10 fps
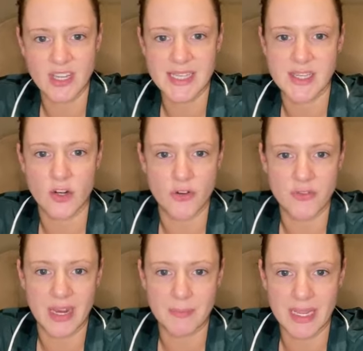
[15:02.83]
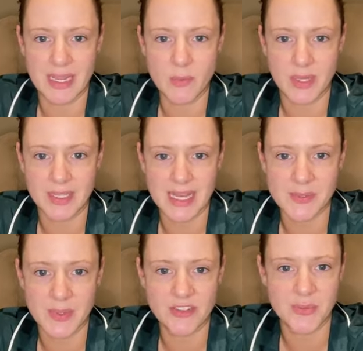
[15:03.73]
she has a GoFundMe when
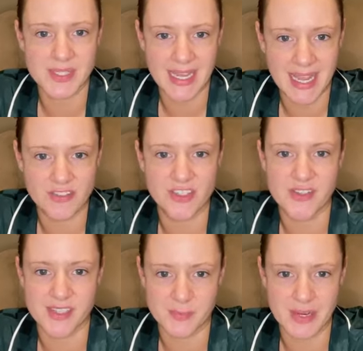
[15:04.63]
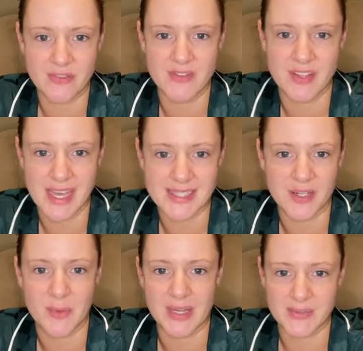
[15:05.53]
last week she was saying how she used to spend $50,000
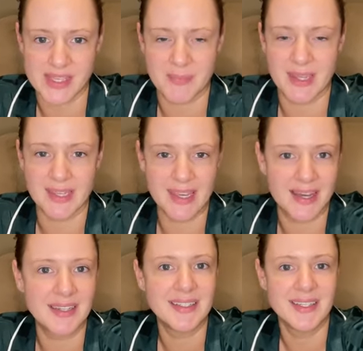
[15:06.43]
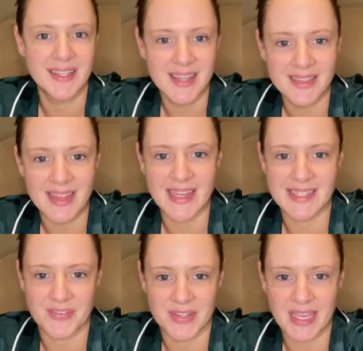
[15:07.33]
a week or something. Yeah, that
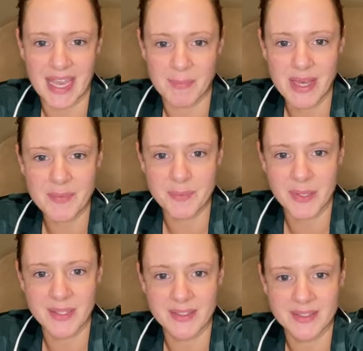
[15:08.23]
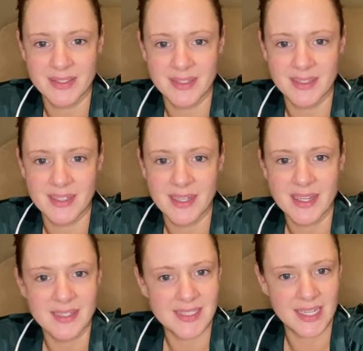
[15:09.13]
definitely came up.
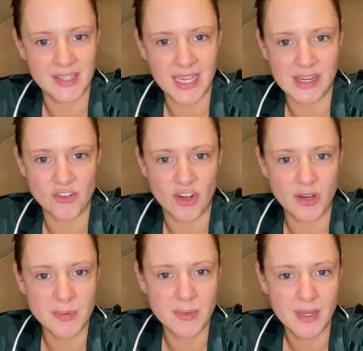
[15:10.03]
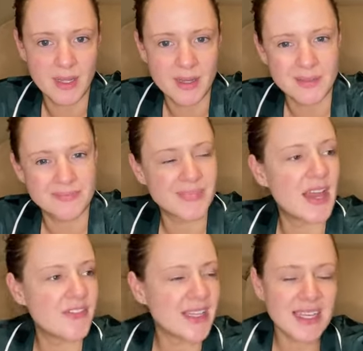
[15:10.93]
Tell her to get a job. I
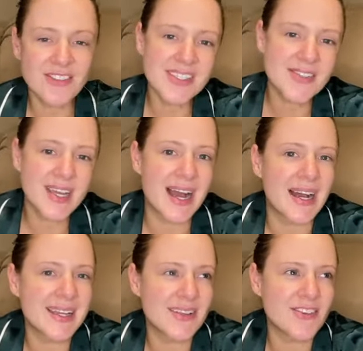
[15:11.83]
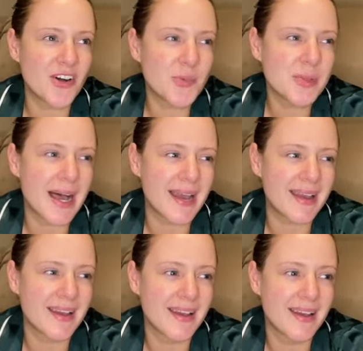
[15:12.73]
feel like she sort of can't get a job. Like, I